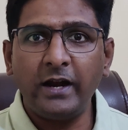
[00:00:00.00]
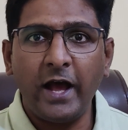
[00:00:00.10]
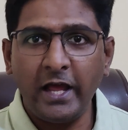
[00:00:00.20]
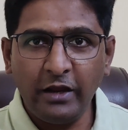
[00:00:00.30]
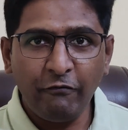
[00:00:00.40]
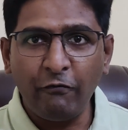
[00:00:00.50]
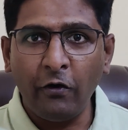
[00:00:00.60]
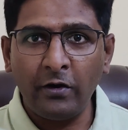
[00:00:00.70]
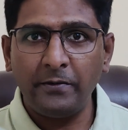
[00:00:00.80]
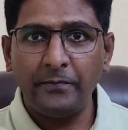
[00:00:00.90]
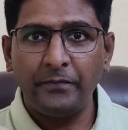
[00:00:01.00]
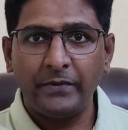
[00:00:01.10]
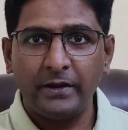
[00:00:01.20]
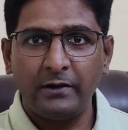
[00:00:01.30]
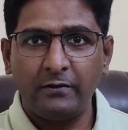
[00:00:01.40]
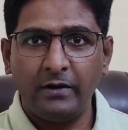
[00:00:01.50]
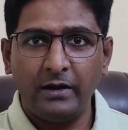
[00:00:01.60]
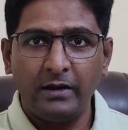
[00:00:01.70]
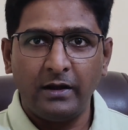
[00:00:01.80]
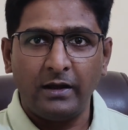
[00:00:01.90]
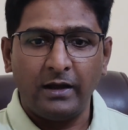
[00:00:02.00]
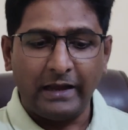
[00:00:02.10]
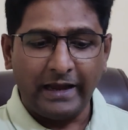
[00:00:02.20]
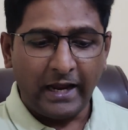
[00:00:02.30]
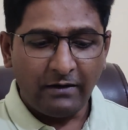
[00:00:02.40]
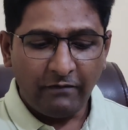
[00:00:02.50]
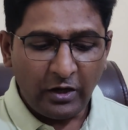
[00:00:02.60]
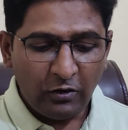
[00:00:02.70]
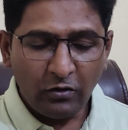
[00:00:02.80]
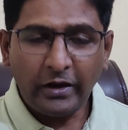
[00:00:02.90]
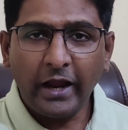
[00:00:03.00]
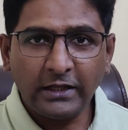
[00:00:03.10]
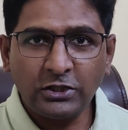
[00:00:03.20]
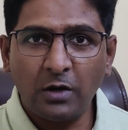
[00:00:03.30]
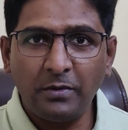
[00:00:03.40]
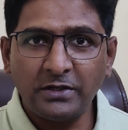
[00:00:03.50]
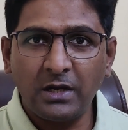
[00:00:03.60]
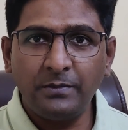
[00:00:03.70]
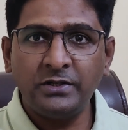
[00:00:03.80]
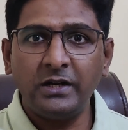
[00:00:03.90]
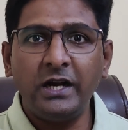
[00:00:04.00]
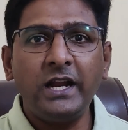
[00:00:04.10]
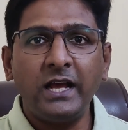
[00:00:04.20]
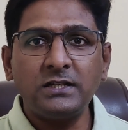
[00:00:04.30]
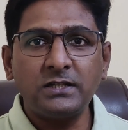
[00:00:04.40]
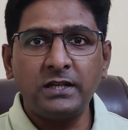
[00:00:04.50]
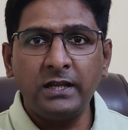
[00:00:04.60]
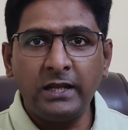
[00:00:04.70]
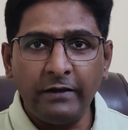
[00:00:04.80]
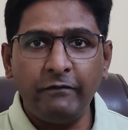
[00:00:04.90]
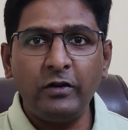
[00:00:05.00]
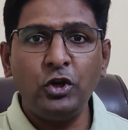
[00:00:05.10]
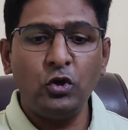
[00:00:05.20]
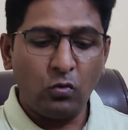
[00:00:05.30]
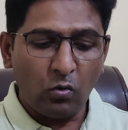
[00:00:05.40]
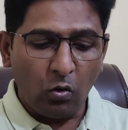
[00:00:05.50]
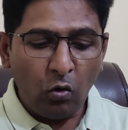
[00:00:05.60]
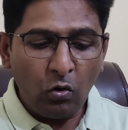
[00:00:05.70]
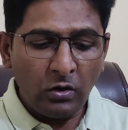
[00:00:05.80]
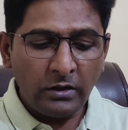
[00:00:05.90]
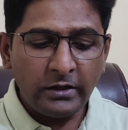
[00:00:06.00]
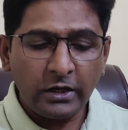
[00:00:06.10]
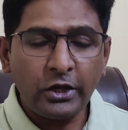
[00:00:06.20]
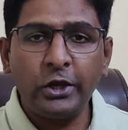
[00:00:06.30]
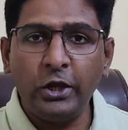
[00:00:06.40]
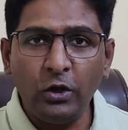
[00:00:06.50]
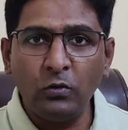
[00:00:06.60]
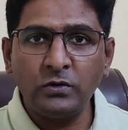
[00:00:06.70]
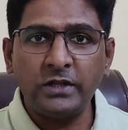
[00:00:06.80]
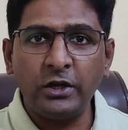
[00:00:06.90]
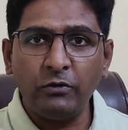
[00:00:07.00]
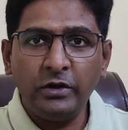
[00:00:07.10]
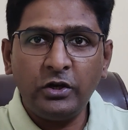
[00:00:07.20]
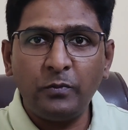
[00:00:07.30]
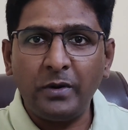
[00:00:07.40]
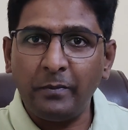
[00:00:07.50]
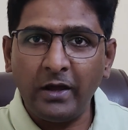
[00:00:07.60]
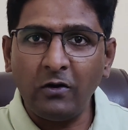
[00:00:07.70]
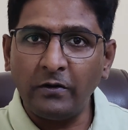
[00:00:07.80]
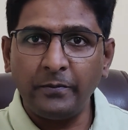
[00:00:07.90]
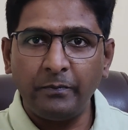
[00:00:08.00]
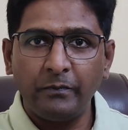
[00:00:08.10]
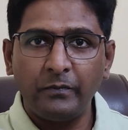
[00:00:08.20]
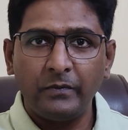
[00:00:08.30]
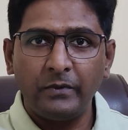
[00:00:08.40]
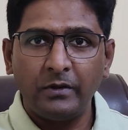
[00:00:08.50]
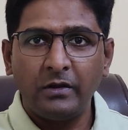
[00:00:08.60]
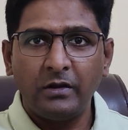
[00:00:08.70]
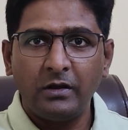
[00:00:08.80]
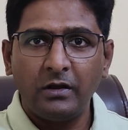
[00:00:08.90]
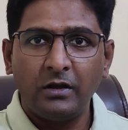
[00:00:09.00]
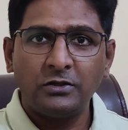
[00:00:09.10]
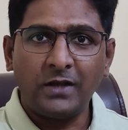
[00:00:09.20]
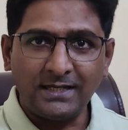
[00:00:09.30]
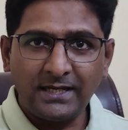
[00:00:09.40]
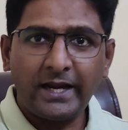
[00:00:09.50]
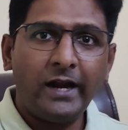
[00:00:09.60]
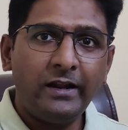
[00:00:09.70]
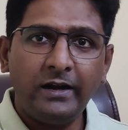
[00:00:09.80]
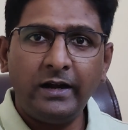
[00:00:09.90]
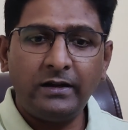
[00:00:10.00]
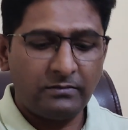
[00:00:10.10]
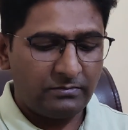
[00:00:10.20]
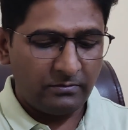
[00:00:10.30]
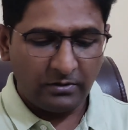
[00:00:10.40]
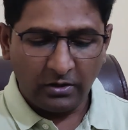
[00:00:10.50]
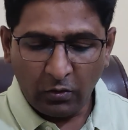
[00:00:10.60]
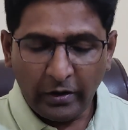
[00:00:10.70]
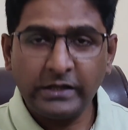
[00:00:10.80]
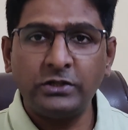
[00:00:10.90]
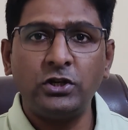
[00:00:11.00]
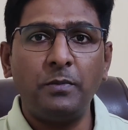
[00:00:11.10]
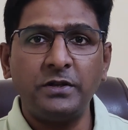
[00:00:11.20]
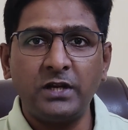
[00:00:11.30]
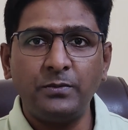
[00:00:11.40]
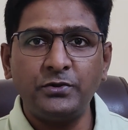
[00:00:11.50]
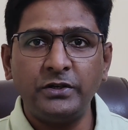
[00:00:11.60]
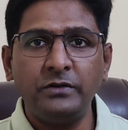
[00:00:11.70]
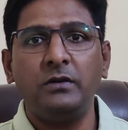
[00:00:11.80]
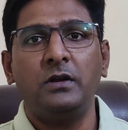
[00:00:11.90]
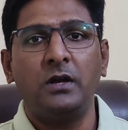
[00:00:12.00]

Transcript: hiring for. And when you're looking at the job description, it has given you all the cues that you need to prepare on. So, as a candidate, look at the job description,